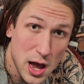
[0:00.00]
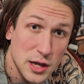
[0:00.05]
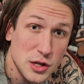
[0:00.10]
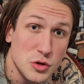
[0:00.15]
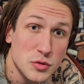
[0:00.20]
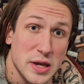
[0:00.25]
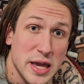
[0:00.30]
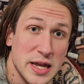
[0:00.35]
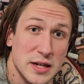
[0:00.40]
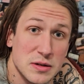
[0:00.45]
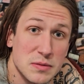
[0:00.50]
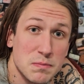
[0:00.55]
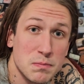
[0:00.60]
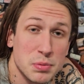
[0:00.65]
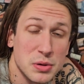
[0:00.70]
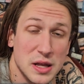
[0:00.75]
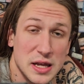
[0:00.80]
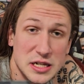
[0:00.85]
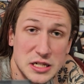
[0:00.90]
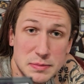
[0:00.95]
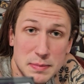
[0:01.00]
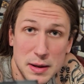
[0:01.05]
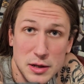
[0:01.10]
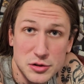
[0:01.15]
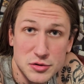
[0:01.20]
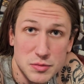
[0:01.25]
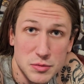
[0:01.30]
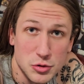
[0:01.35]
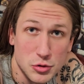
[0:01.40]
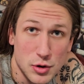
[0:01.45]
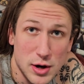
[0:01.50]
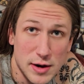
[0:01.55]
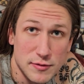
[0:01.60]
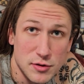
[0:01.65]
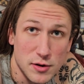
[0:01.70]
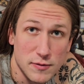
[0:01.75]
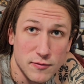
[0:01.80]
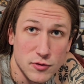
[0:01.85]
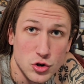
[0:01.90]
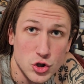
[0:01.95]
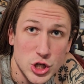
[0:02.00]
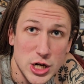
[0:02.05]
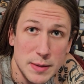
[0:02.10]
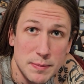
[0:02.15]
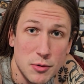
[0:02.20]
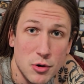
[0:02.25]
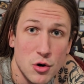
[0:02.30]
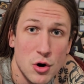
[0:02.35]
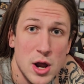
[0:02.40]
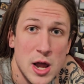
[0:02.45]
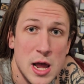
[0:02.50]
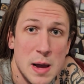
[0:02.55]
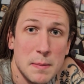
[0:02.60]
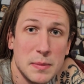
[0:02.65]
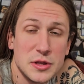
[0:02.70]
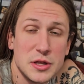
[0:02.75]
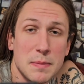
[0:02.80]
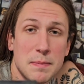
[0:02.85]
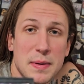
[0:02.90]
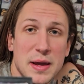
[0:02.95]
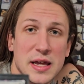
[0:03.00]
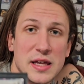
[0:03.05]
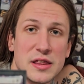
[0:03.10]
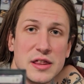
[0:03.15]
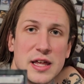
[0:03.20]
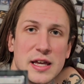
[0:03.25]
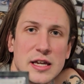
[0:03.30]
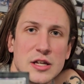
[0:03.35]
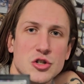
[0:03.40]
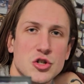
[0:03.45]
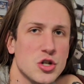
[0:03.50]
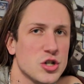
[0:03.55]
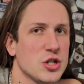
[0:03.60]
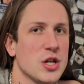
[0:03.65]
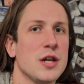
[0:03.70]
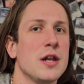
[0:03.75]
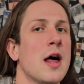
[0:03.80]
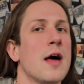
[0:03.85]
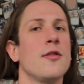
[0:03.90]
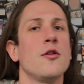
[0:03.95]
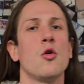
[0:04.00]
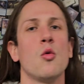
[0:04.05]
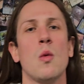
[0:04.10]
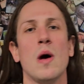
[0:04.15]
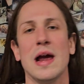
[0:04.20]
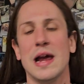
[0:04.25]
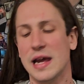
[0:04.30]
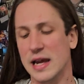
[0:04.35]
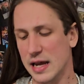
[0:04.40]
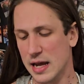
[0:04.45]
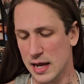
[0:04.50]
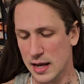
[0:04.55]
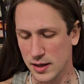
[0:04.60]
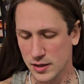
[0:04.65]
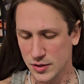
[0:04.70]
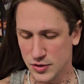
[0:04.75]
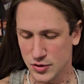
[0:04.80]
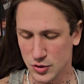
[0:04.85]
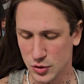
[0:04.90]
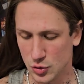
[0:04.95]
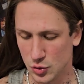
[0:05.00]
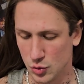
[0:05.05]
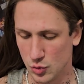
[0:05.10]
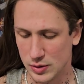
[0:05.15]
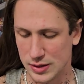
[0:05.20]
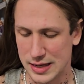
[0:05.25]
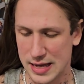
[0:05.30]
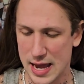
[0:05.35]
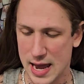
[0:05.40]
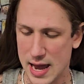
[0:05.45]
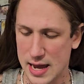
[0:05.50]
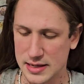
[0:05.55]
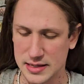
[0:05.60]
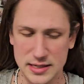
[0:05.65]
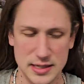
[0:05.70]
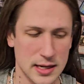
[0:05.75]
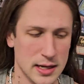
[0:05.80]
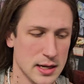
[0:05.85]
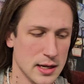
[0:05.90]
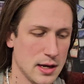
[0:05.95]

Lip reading: You can play spells from your graveyard for cheaper, but the big thing is just another way to get